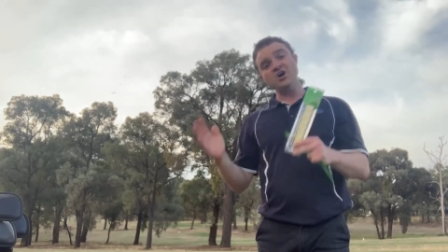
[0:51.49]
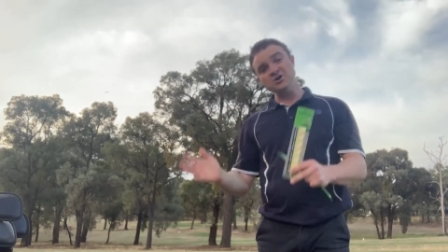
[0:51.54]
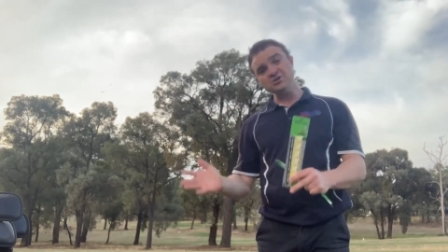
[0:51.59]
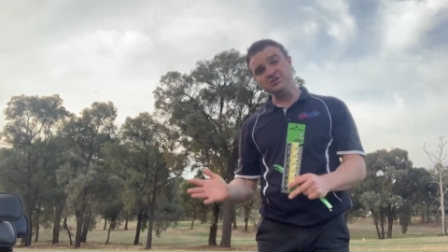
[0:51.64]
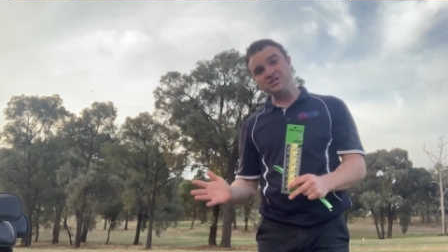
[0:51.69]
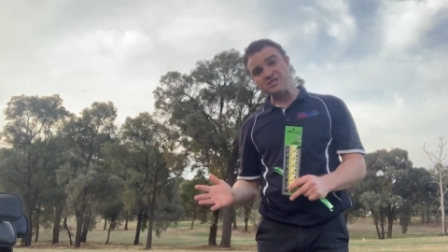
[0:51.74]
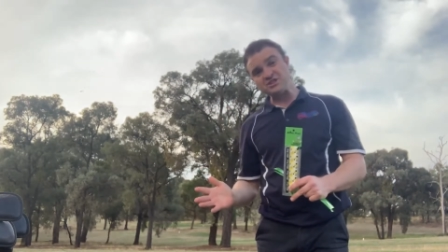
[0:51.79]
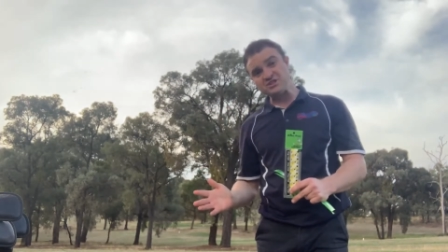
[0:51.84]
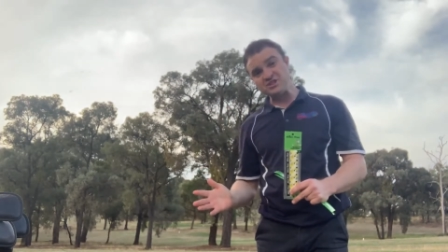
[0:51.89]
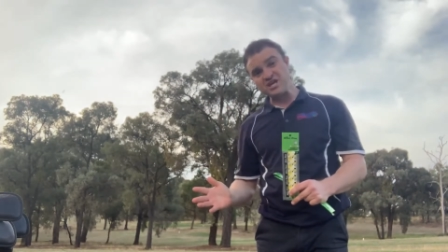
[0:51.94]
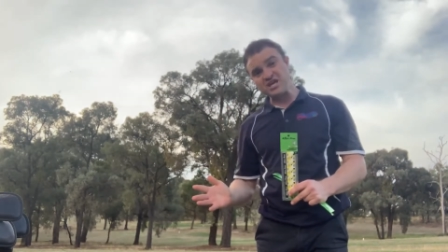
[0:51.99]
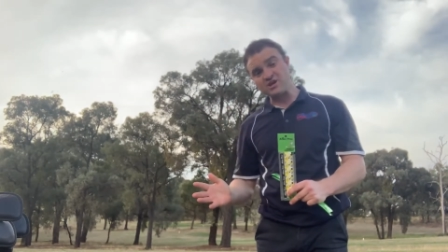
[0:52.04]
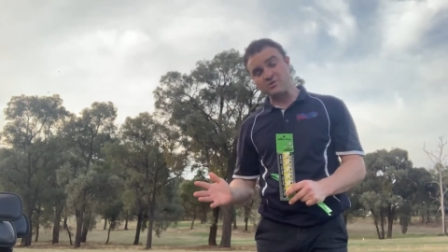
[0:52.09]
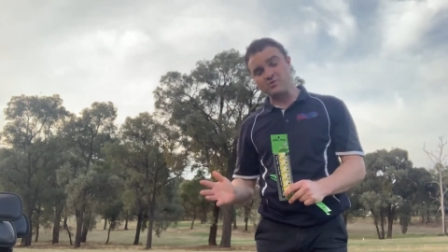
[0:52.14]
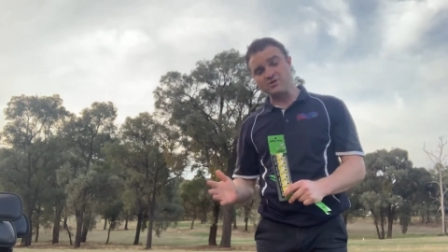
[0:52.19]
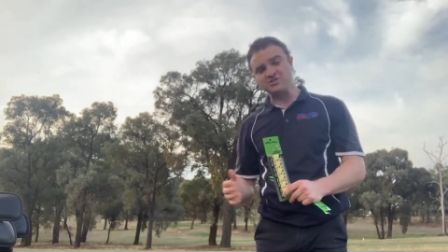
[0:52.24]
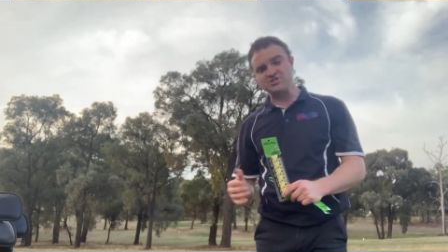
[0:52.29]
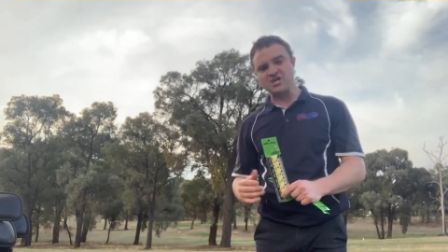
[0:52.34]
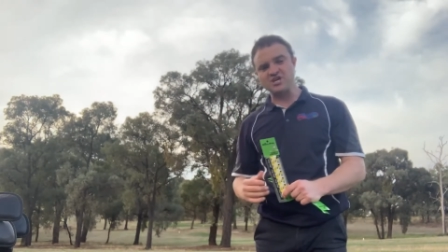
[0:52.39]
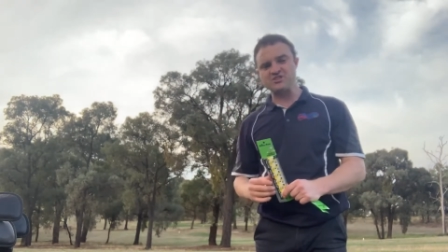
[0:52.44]
Only thing
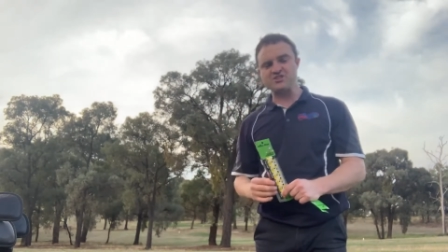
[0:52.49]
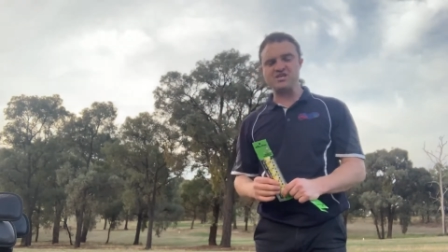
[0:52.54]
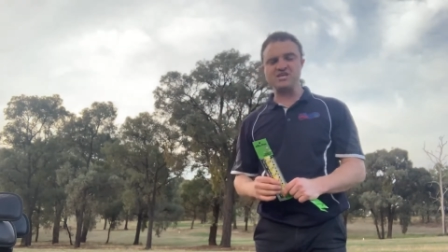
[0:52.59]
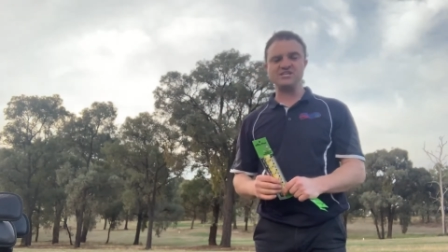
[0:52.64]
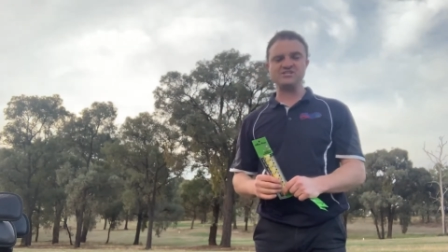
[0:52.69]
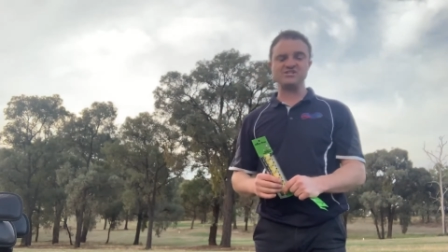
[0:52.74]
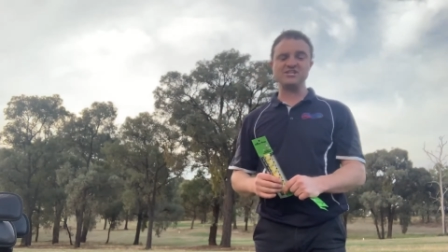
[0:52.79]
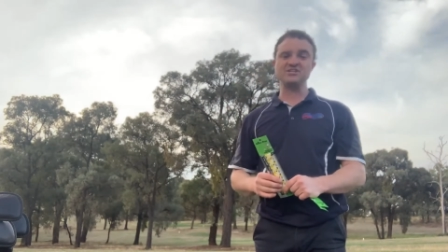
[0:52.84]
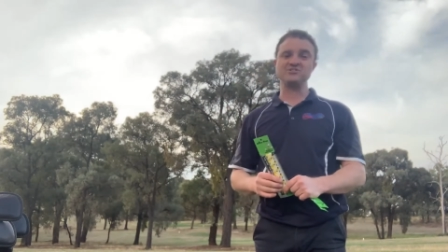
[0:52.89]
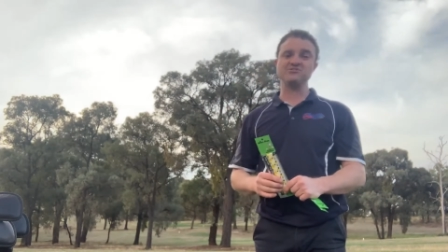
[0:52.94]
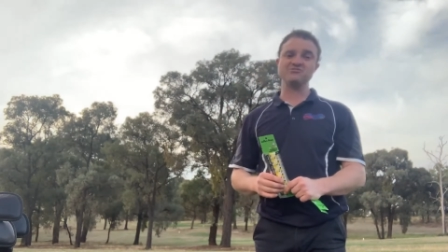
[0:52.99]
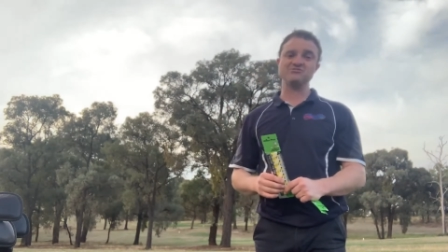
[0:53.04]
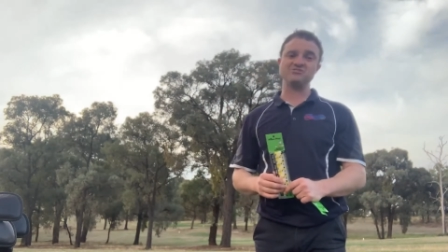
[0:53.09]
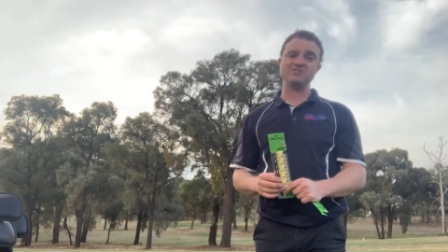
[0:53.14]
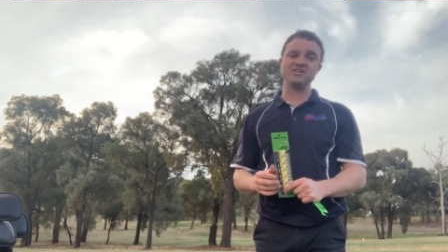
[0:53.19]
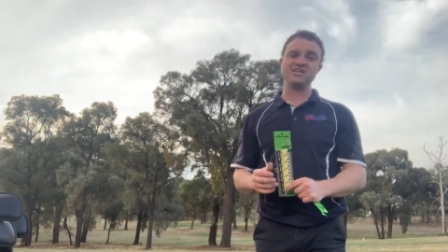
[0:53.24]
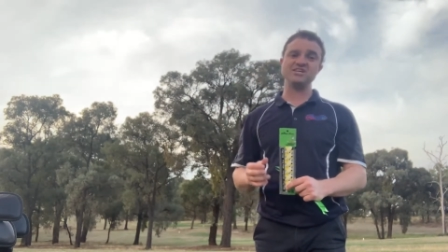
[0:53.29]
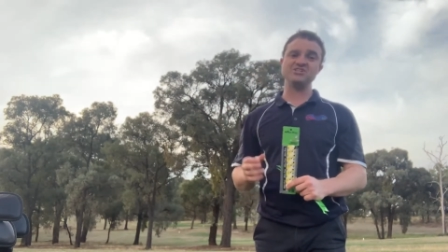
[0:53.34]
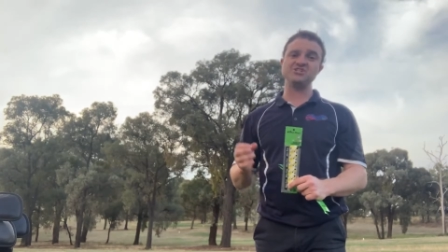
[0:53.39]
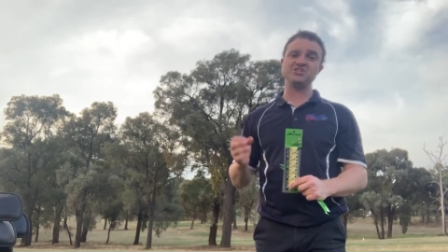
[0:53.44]
which I think is
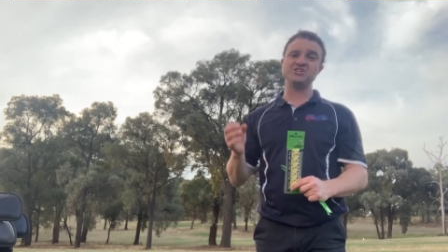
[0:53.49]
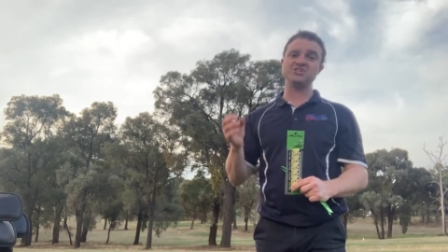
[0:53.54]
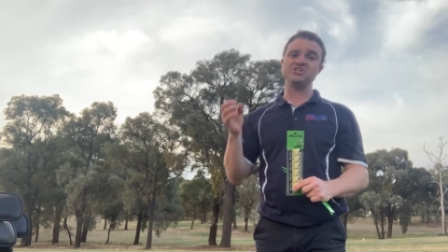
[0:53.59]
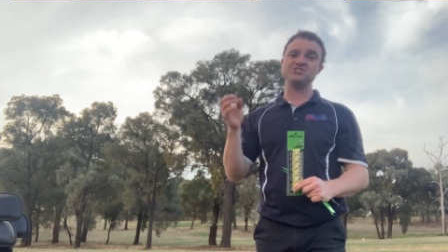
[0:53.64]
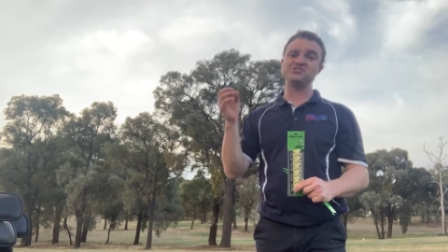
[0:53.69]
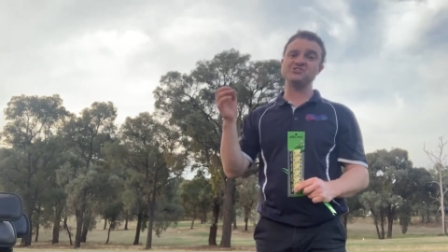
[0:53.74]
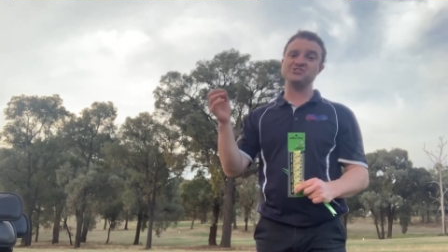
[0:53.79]
interesting is you can